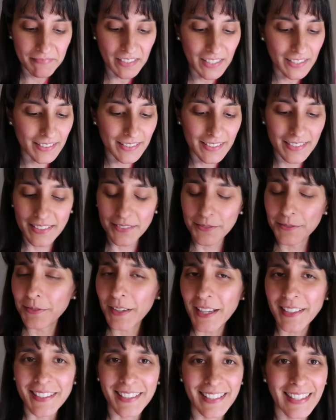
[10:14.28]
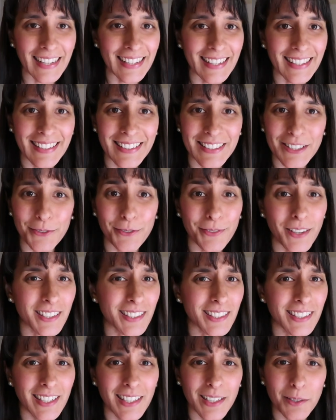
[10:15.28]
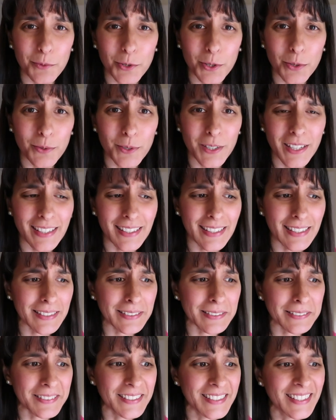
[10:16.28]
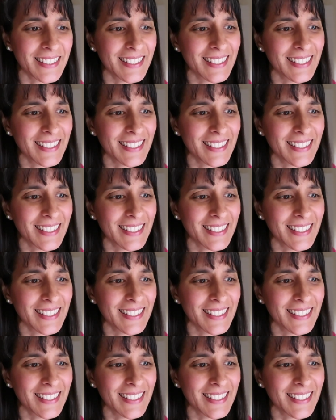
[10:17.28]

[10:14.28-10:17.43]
it's fascinating. It's a fascinating world right now.